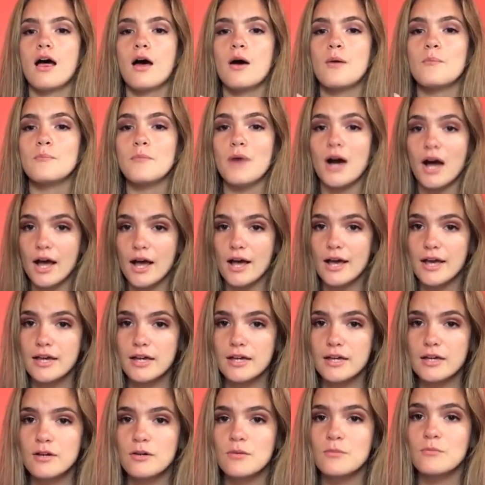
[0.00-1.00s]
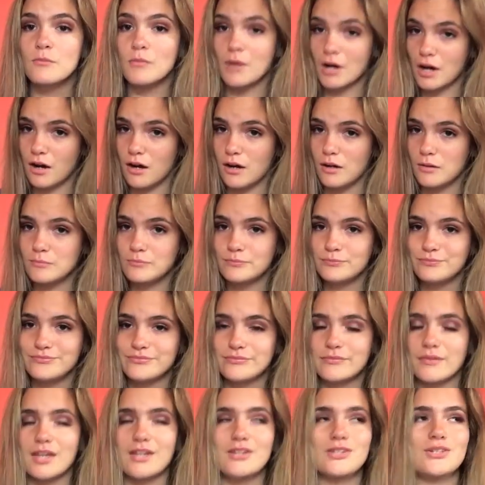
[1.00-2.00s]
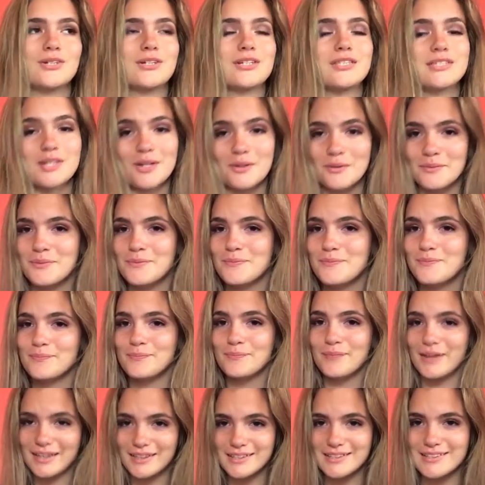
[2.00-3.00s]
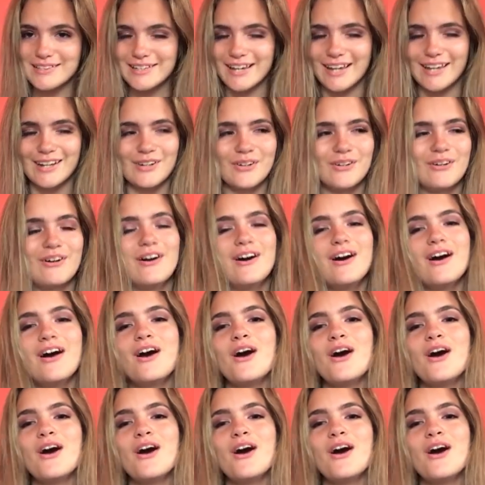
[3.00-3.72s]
My mom, as you can tell by the title,